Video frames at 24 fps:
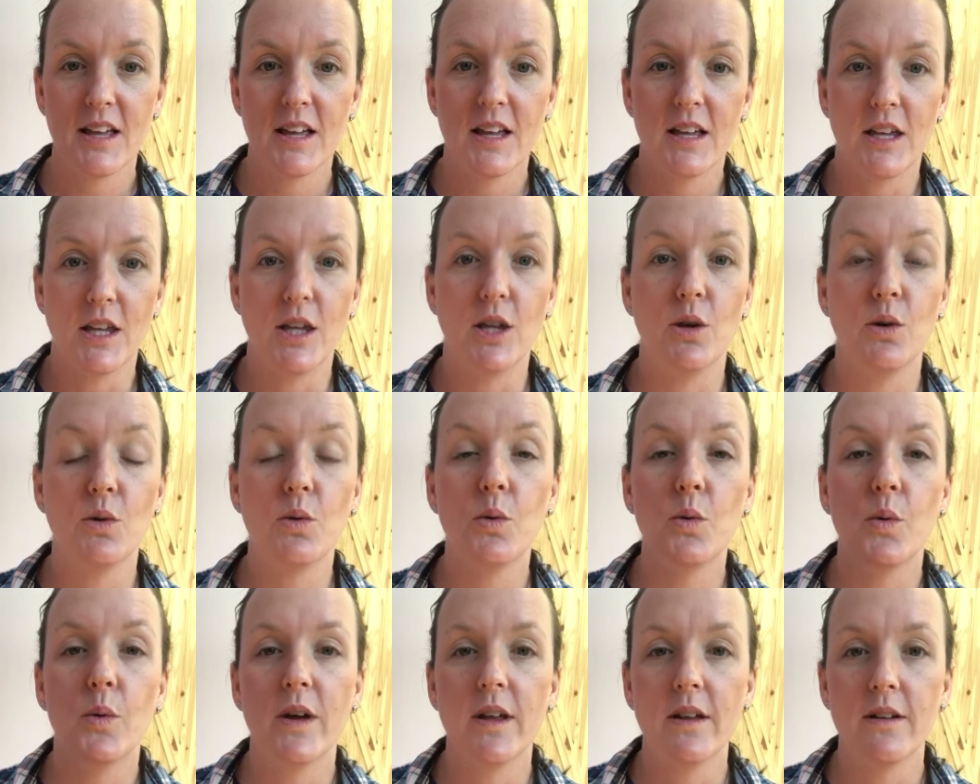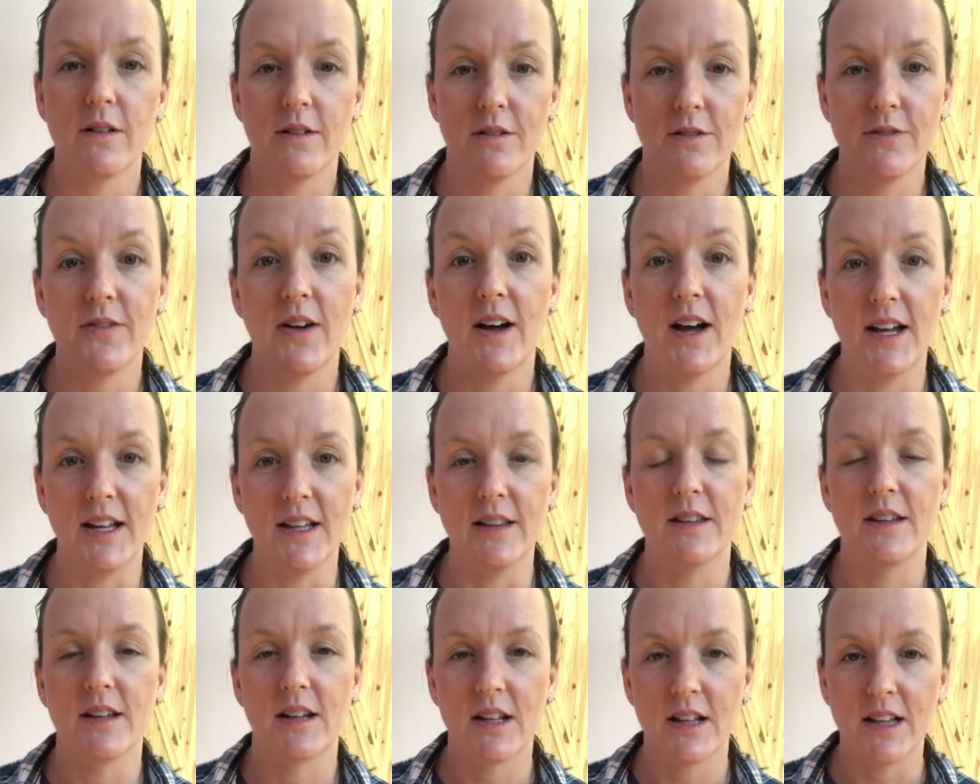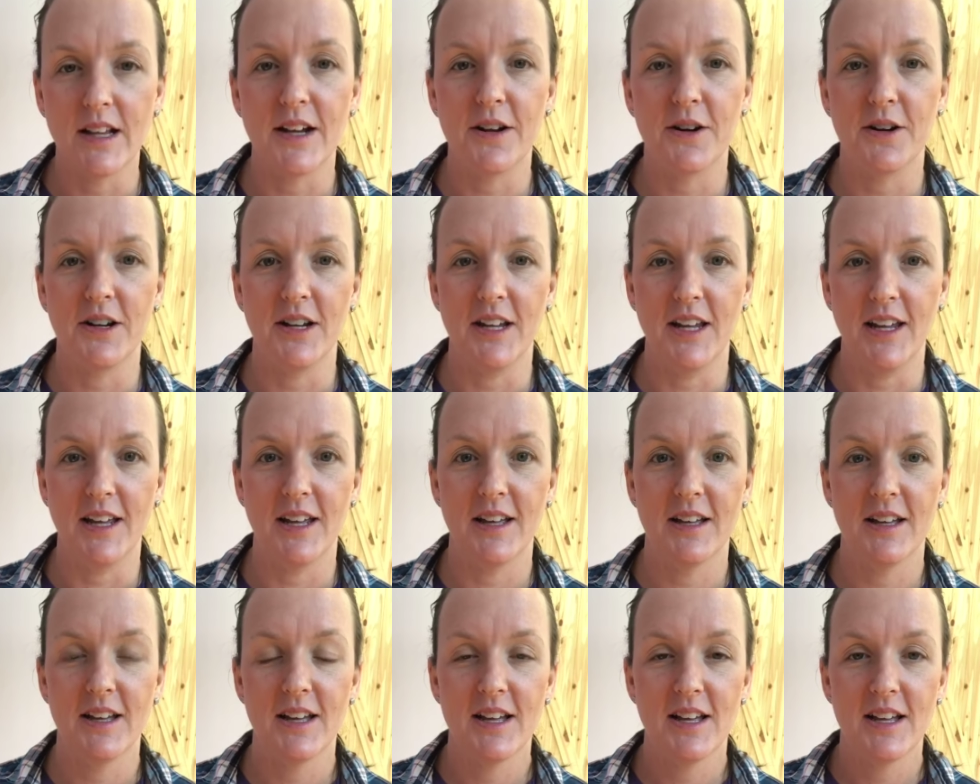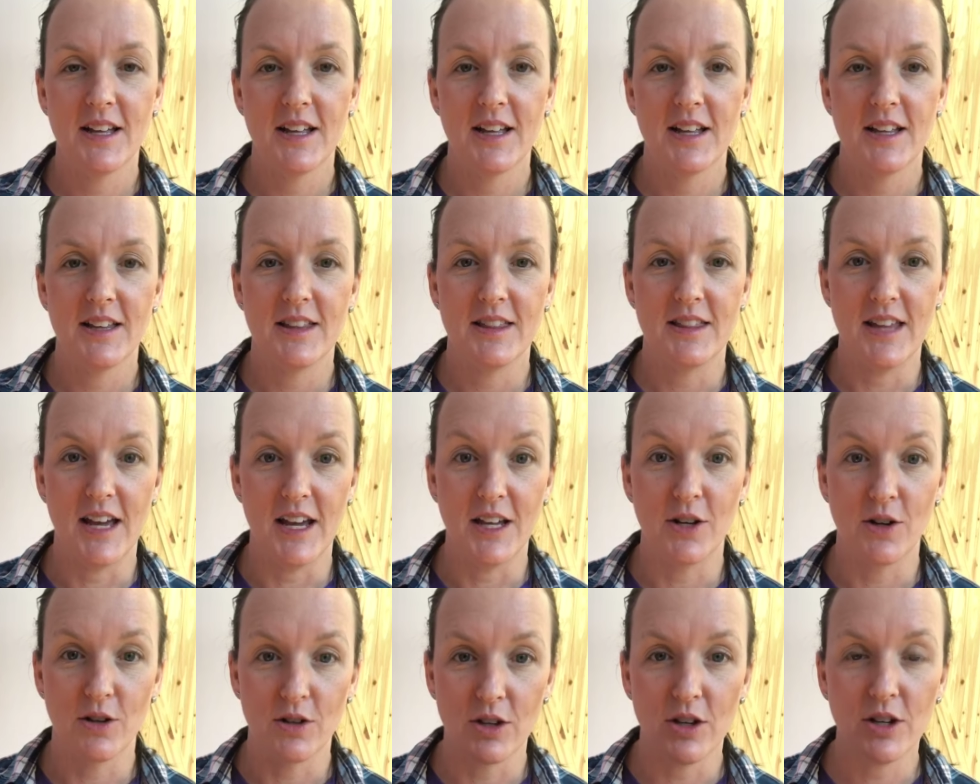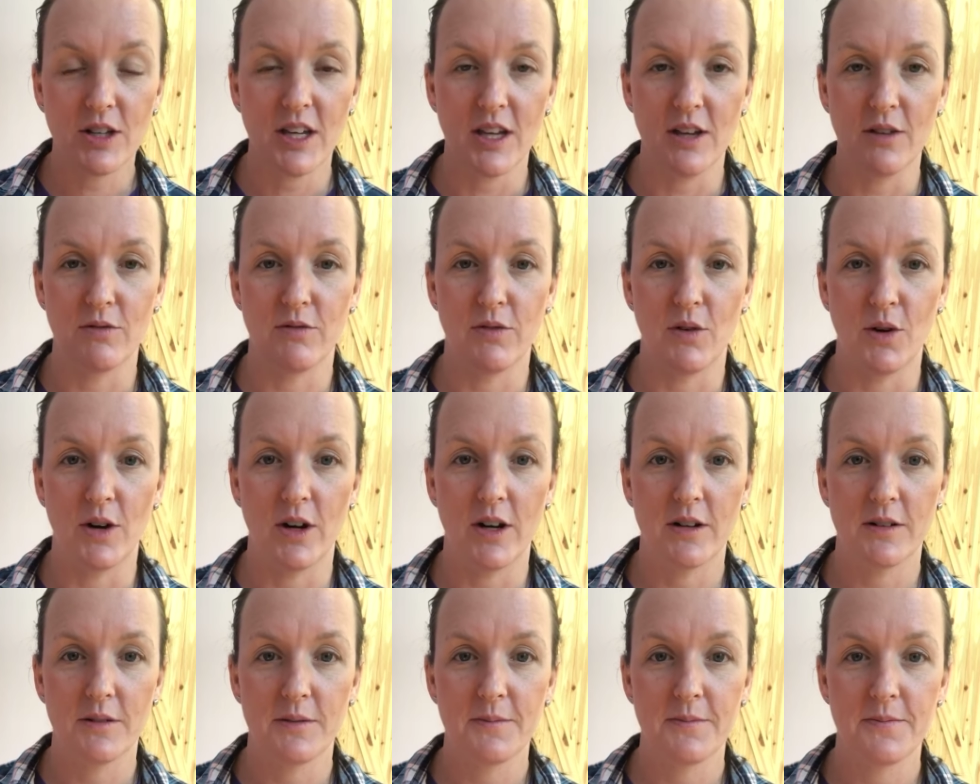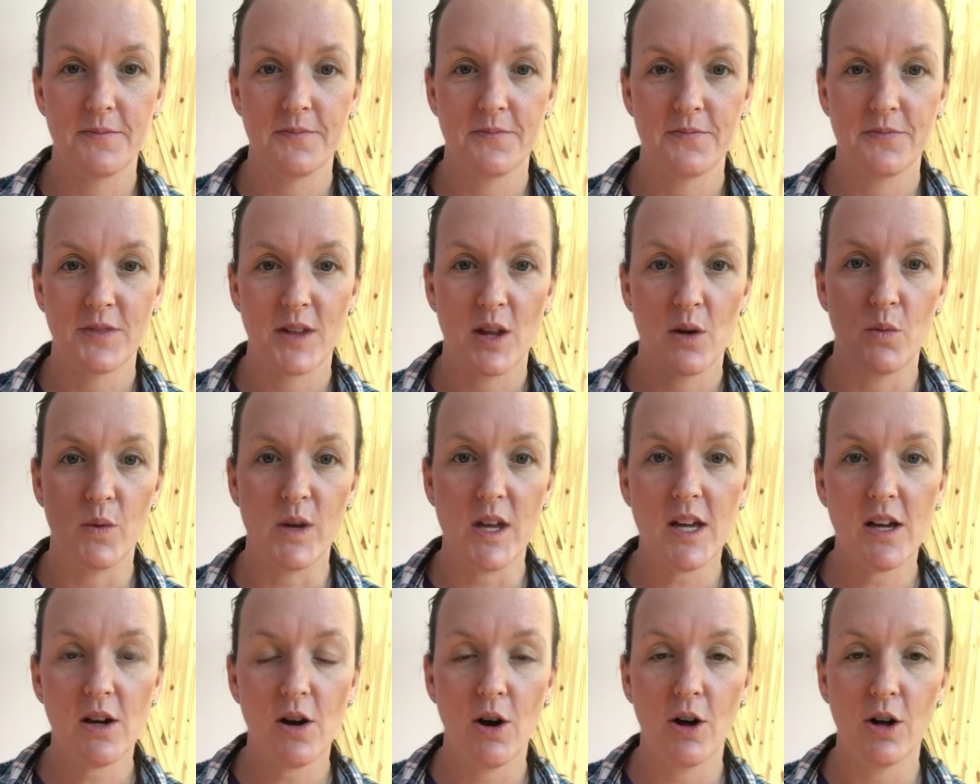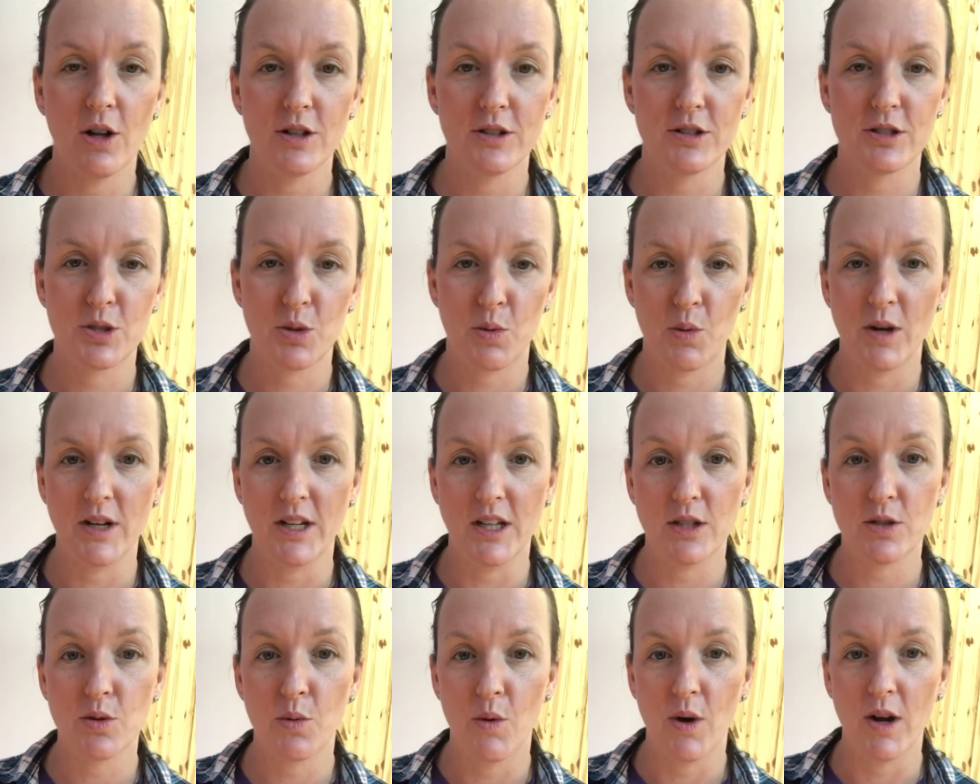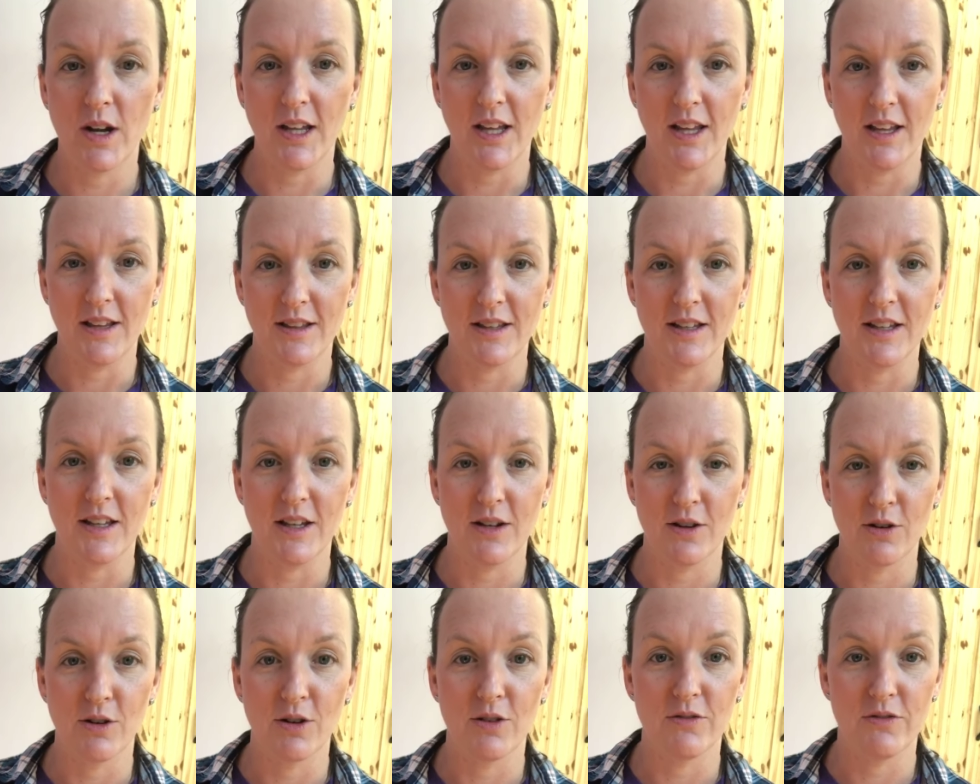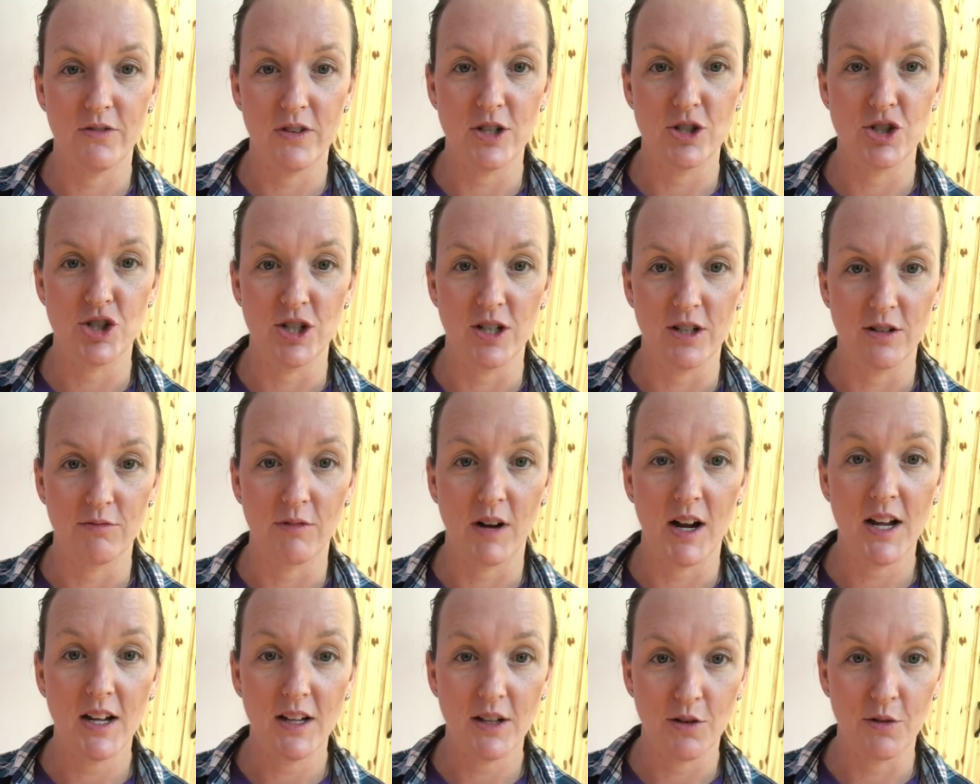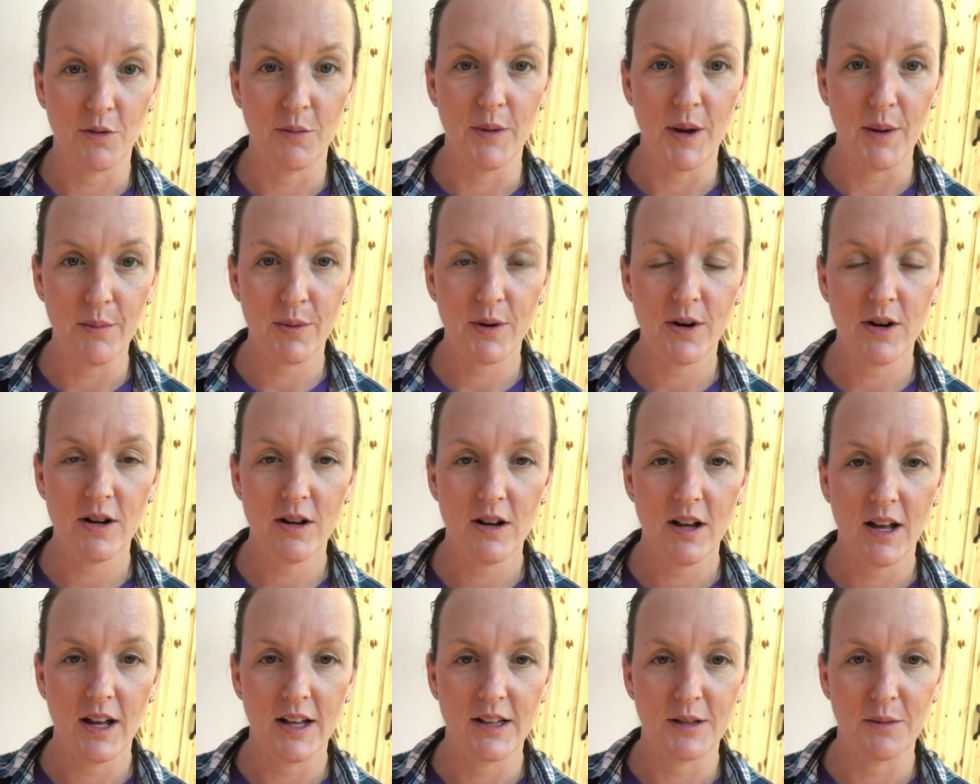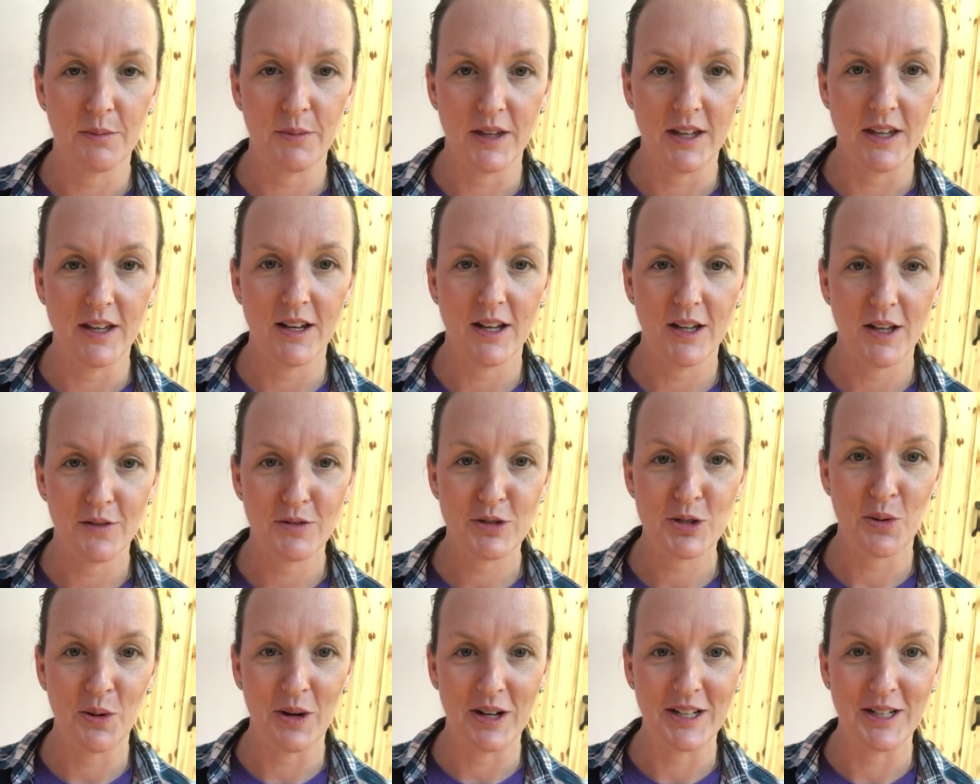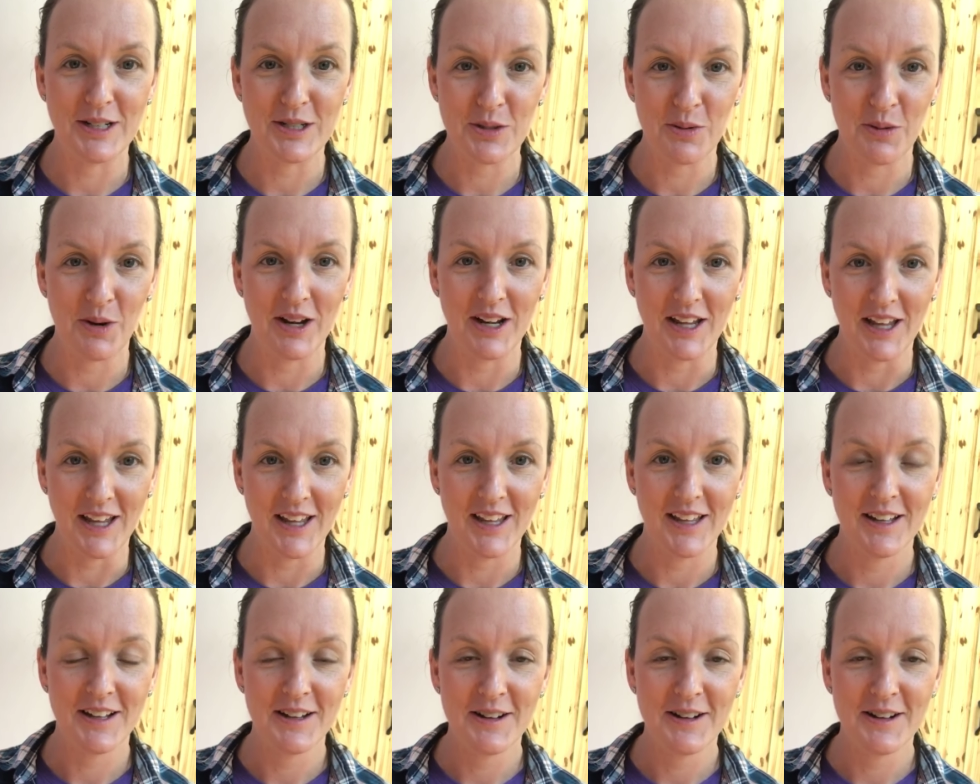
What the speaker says: you will find the clarity that you're looking for. We called 2020 the year of vision, right? You remember at the beginning of 2020,